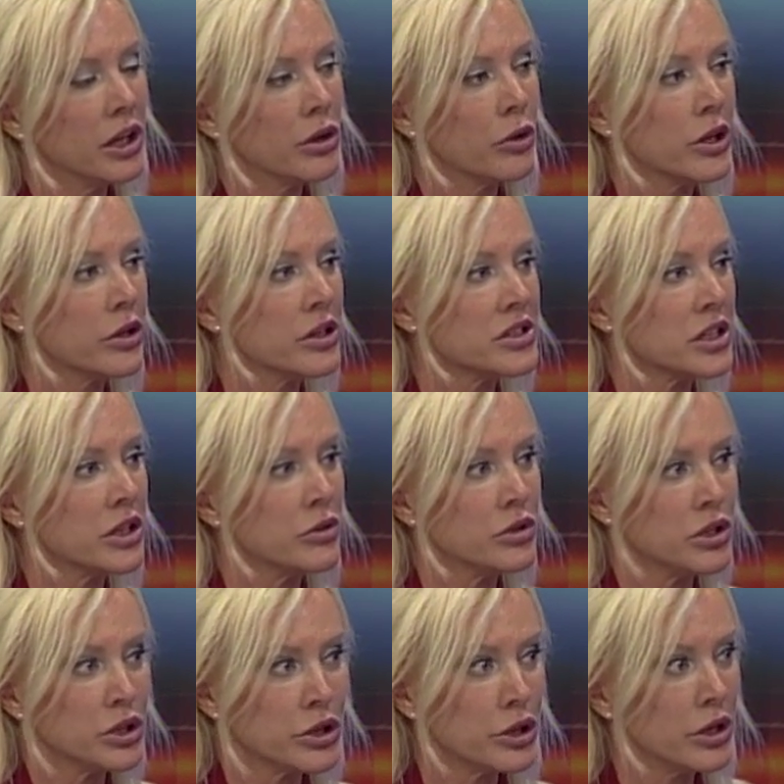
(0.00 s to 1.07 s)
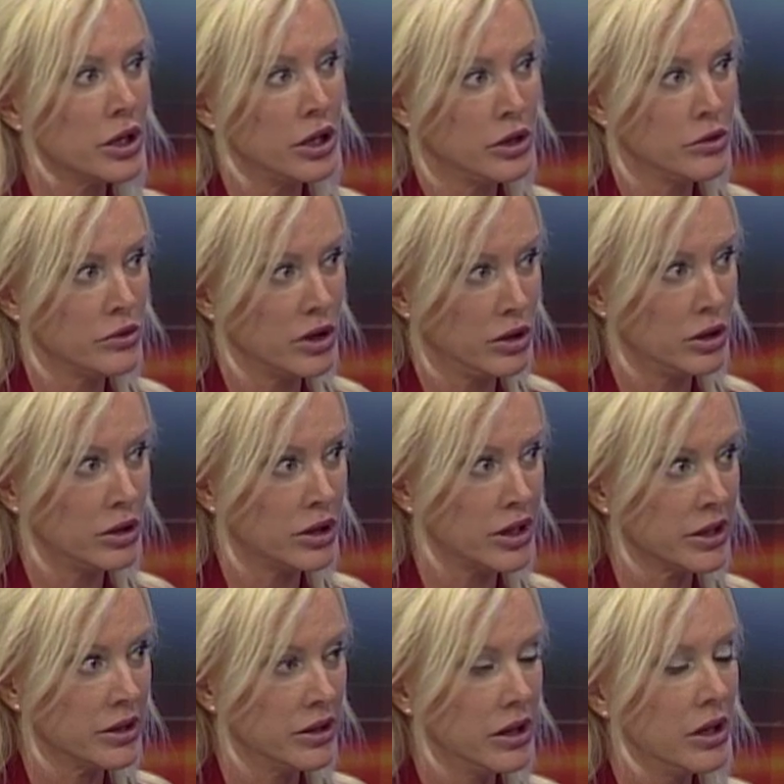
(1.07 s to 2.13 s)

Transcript: whether it's on your own car